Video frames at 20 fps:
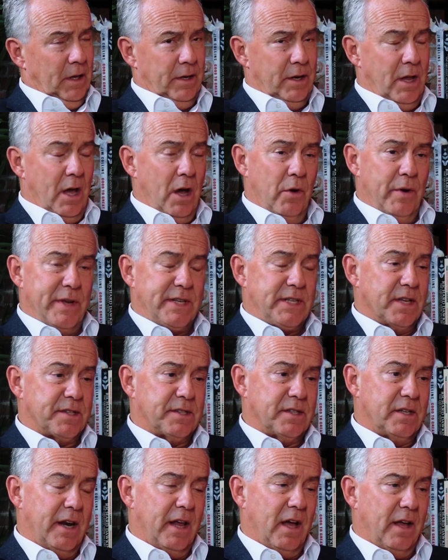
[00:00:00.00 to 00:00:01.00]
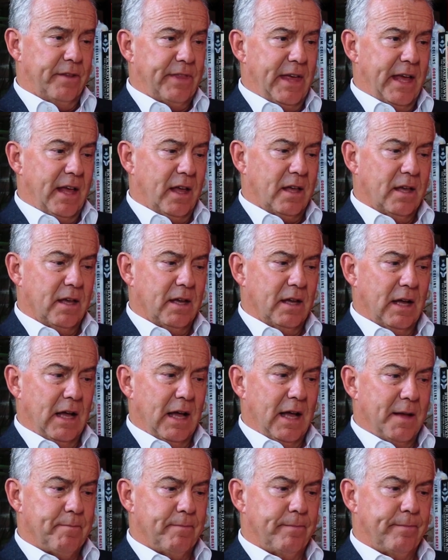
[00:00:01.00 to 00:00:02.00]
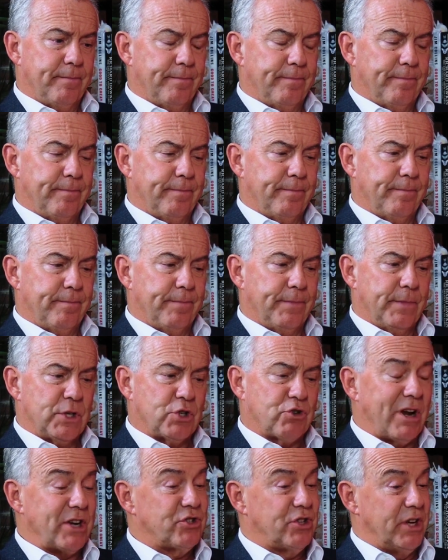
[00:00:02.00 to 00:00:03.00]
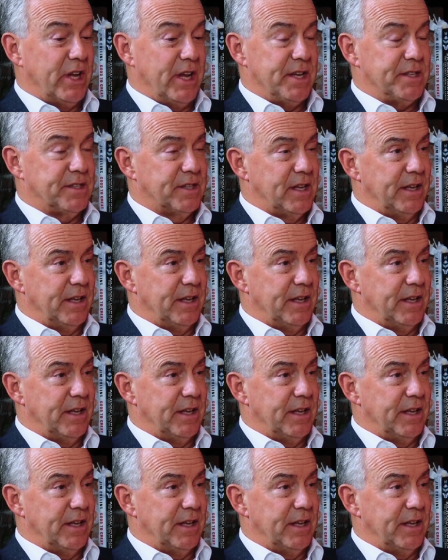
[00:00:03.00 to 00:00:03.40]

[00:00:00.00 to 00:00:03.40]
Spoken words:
No, it doesn't. And I think the tragedy is